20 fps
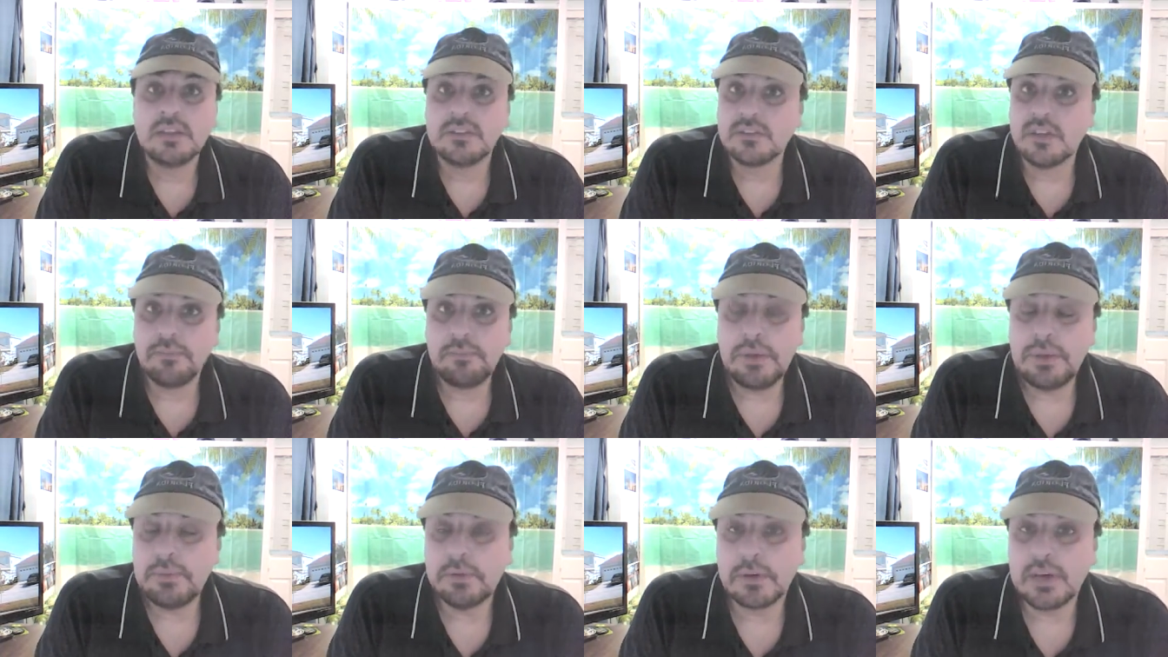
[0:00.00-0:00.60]

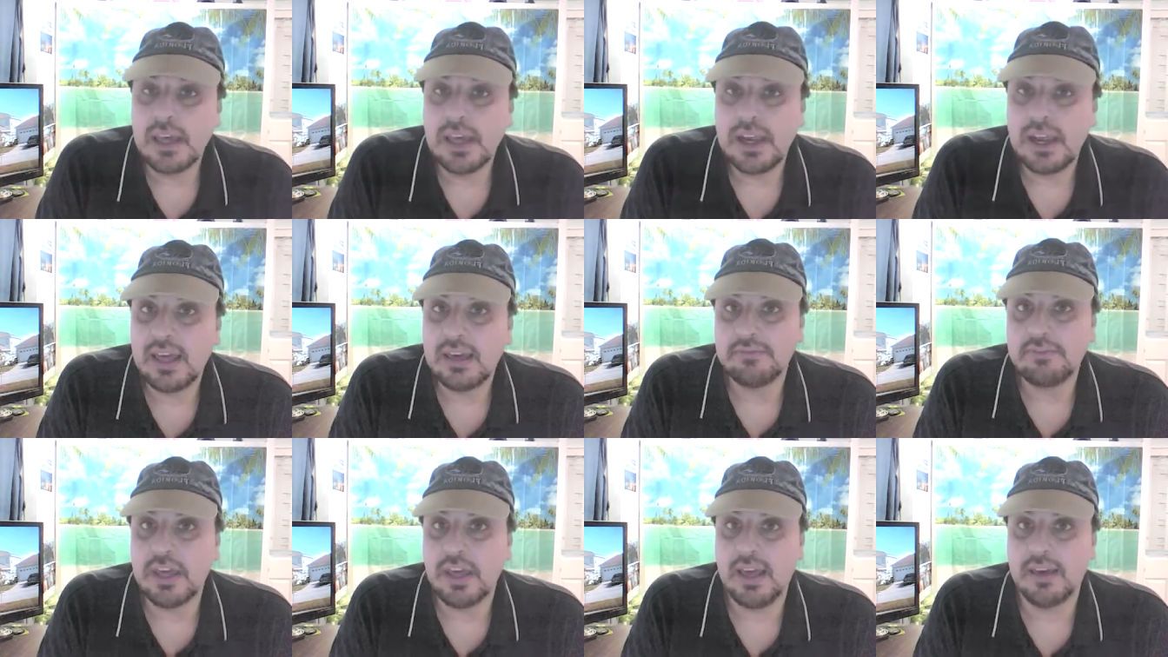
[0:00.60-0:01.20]
Some people can't
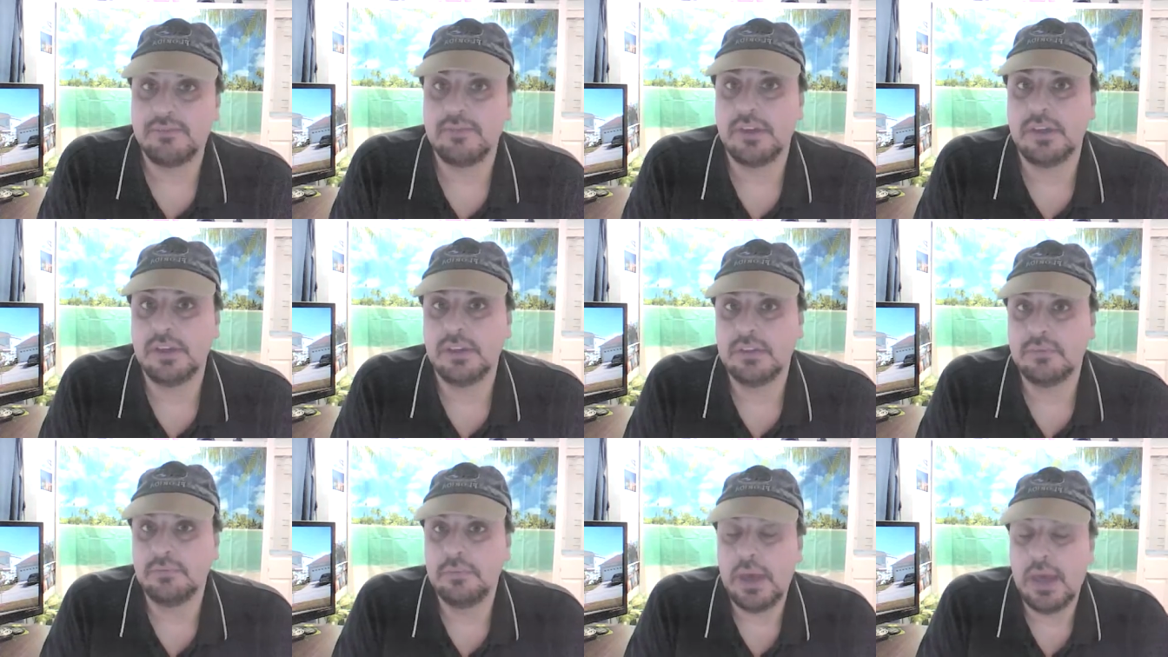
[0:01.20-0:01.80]
have
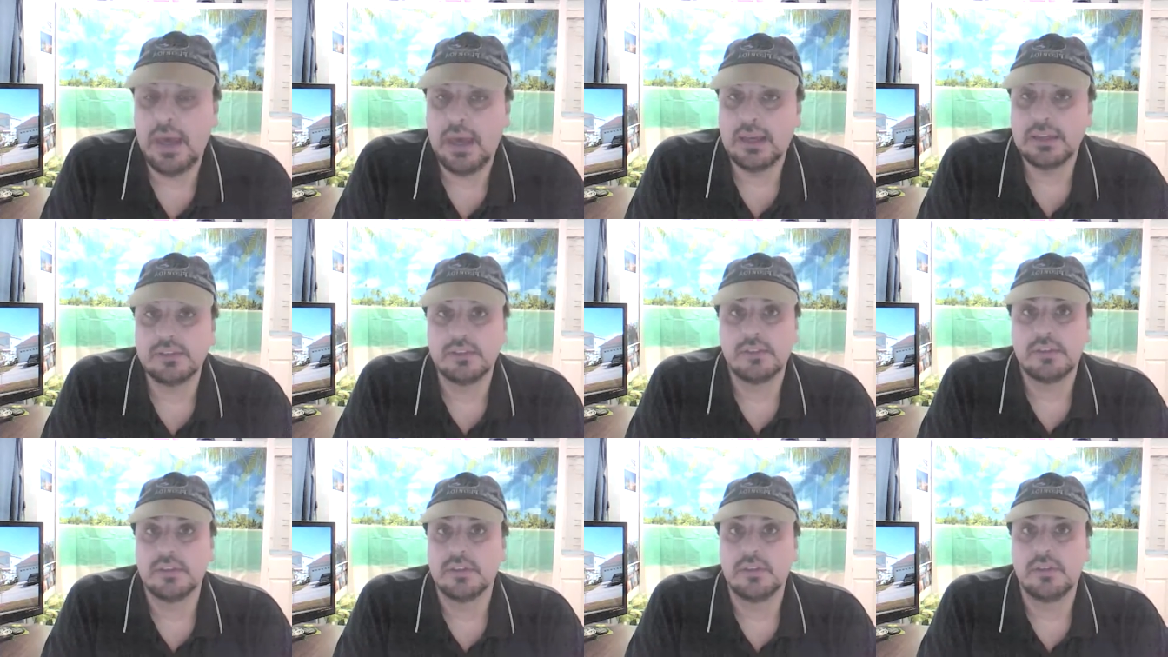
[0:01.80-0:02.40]
caffeine
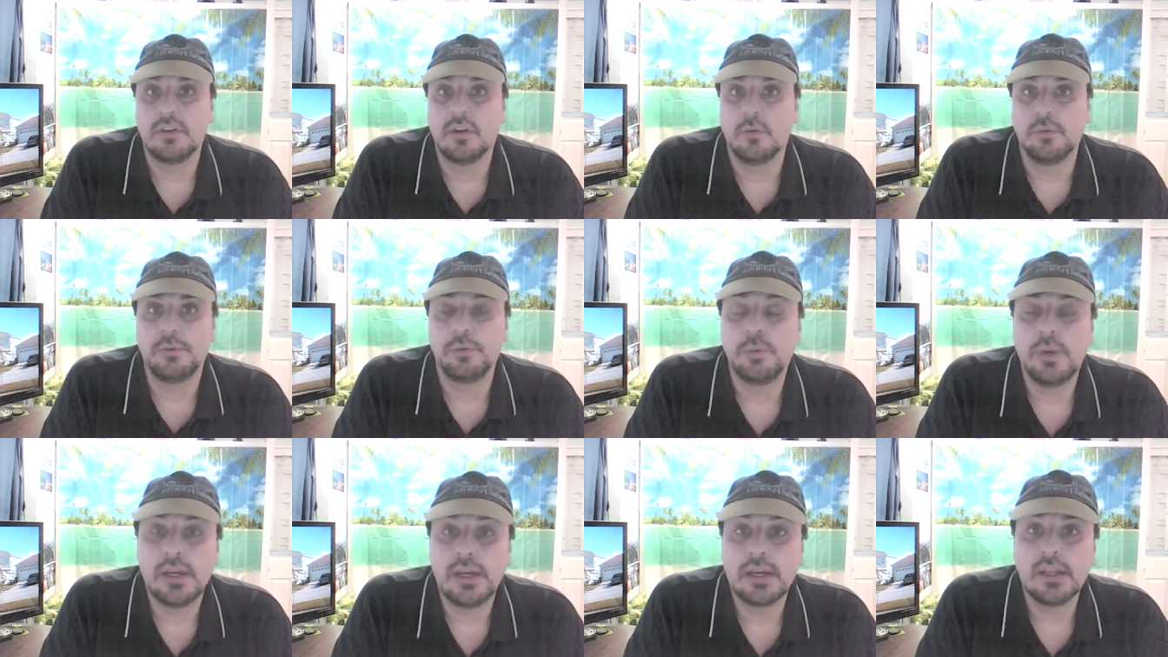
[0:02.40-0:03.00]
past
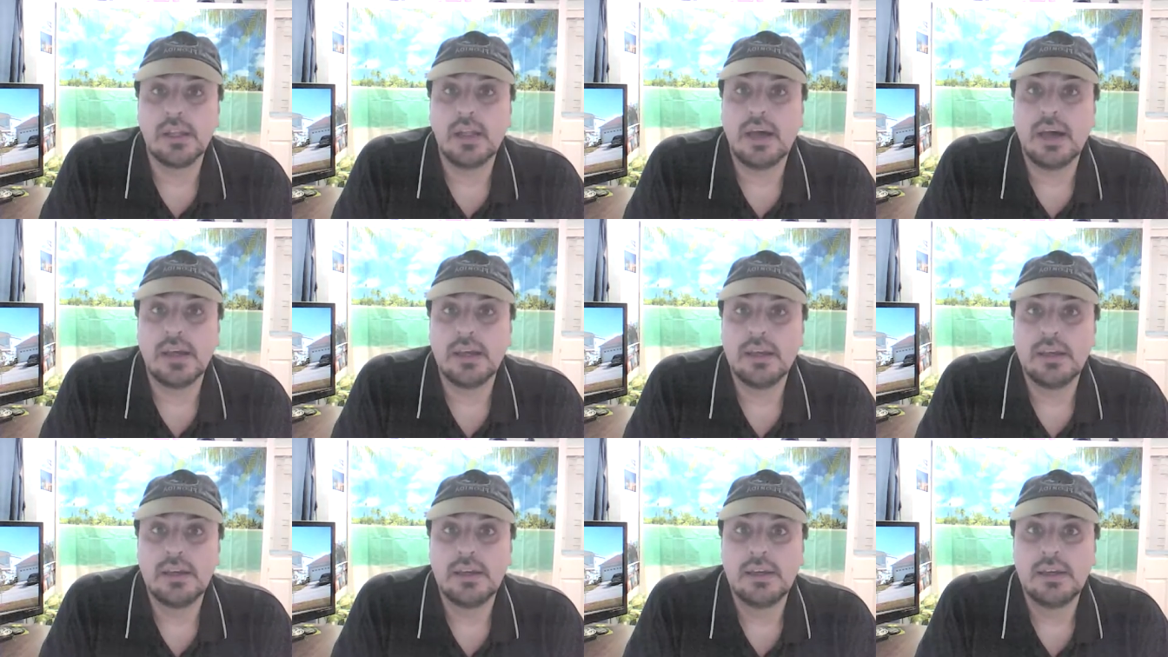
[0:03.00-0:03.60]
3
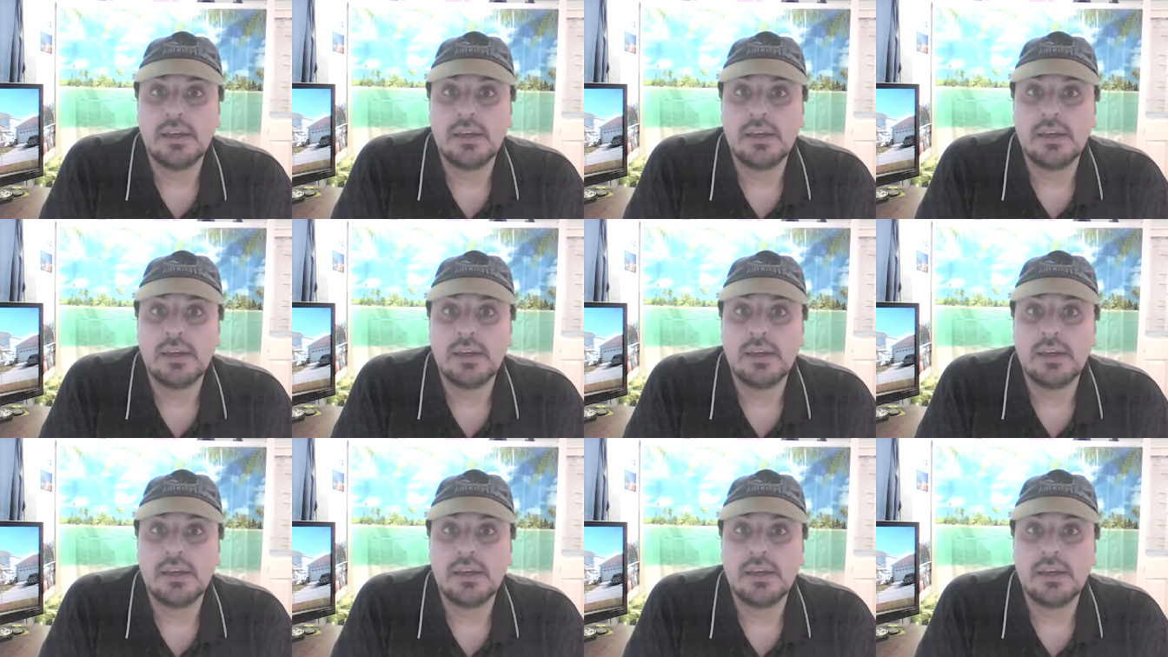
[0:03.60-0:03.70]
o'clock